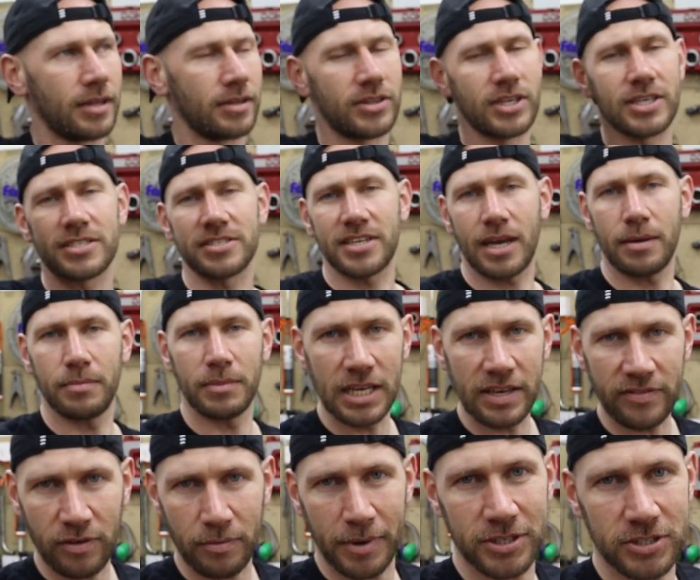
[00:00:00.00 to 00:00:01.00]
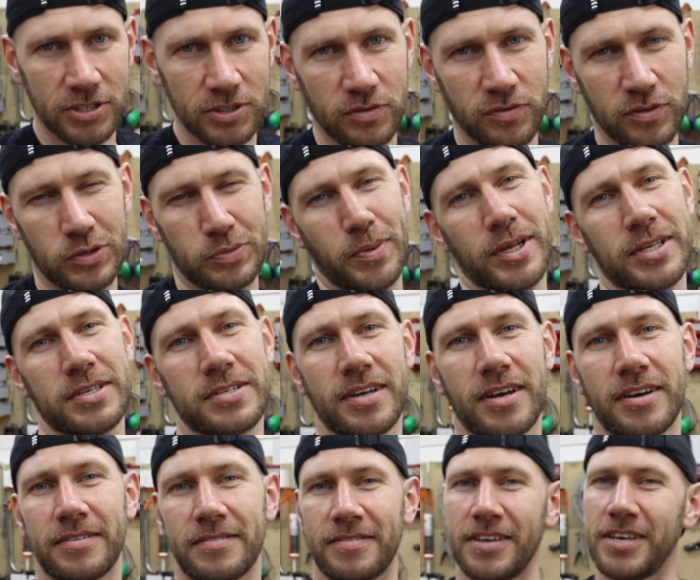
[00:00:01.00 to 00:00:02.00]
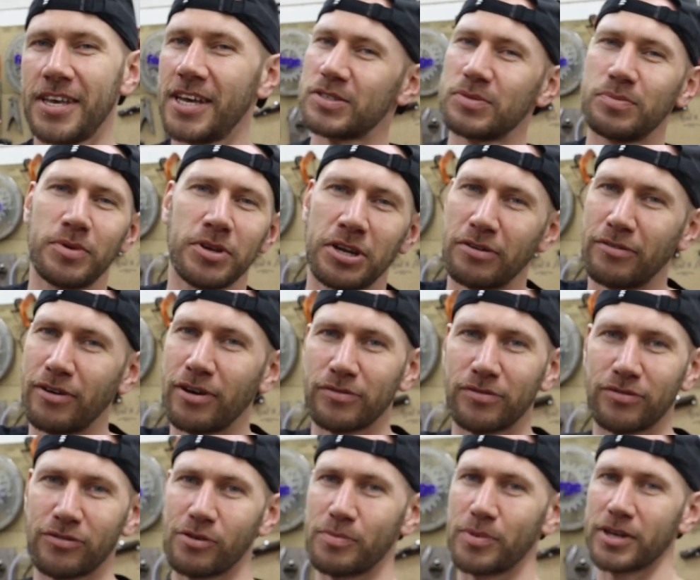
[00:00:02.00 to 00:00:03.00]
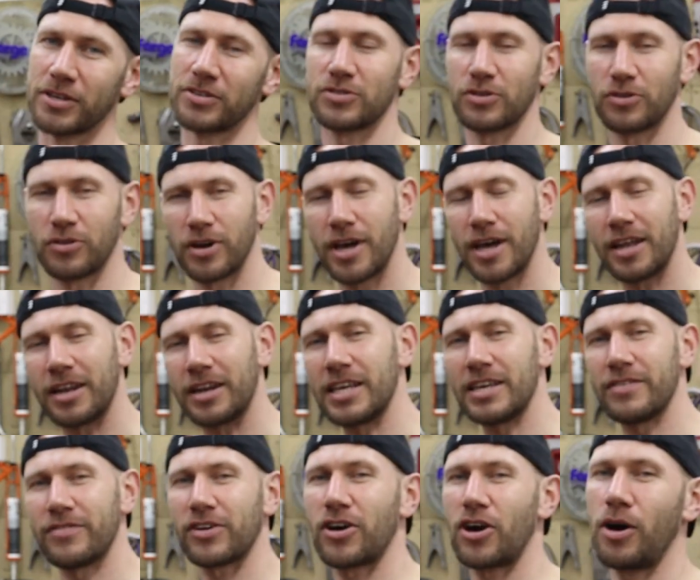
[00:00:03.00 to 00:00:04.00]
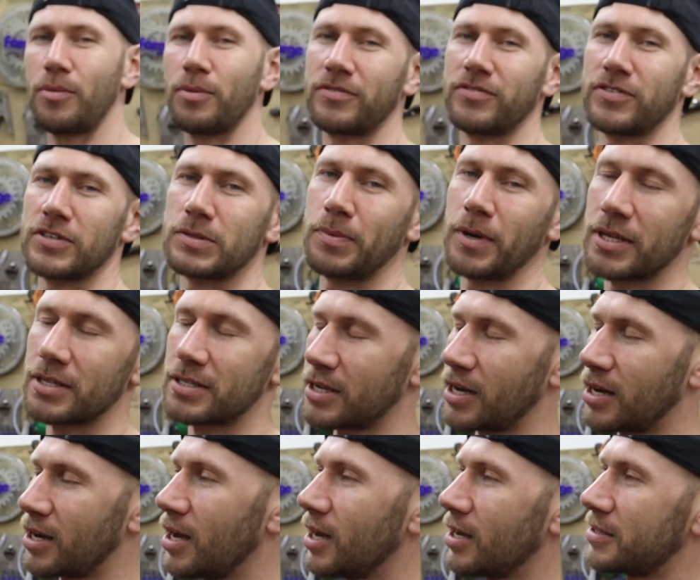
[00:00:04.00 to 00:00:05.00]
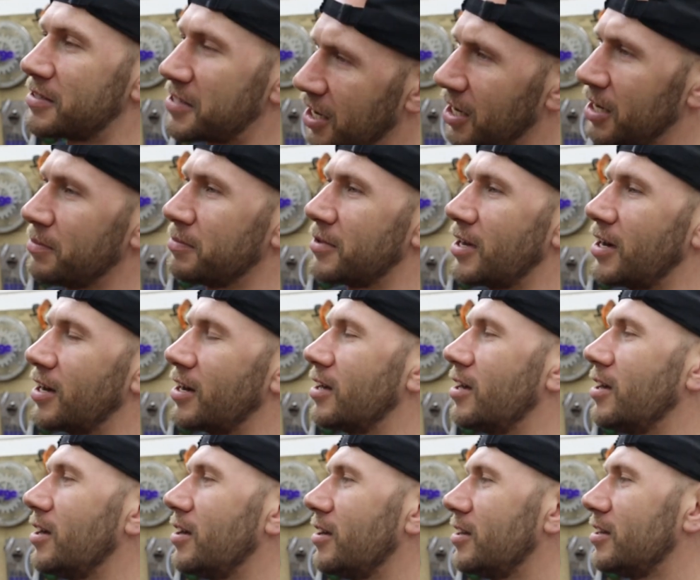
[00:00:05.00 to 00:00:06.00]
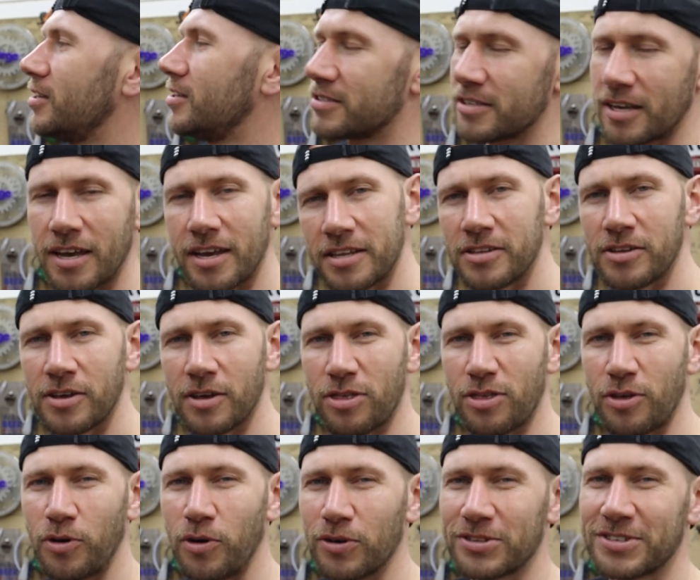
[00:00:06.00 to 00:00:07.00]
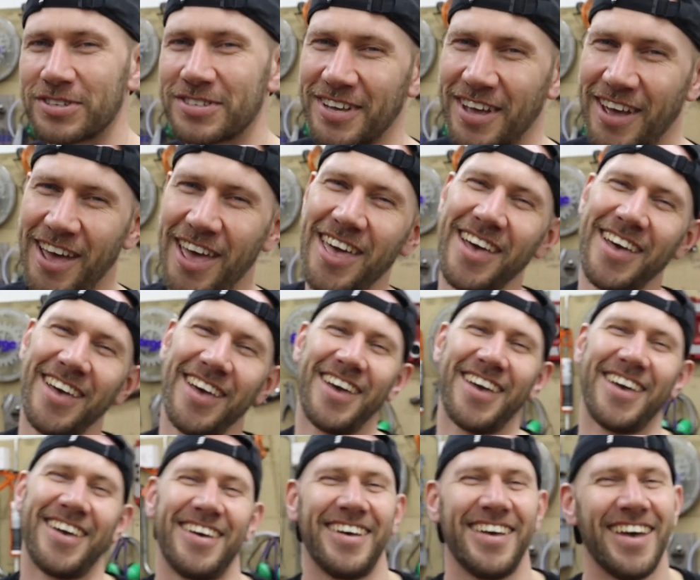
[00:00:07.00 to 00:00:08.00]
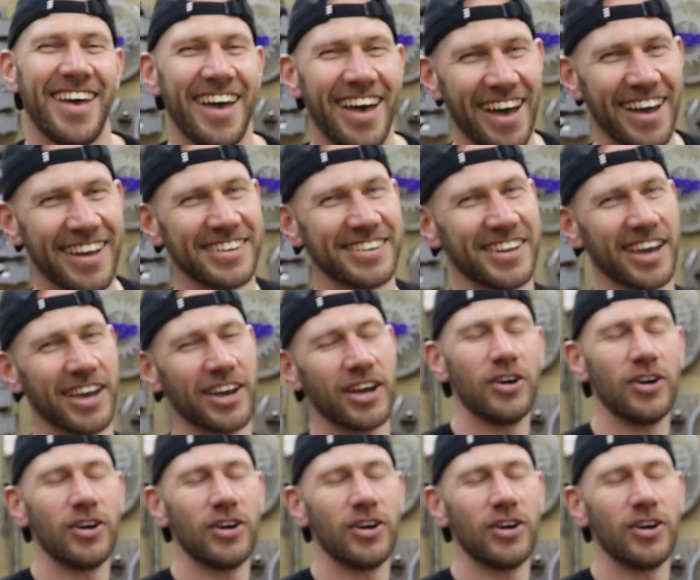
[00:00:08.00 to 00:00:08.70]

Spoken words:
this time leave a message for Spencer. He hasn't been around for a bit, so leave a comment for Spencer, tell him that he's in your thoughts, and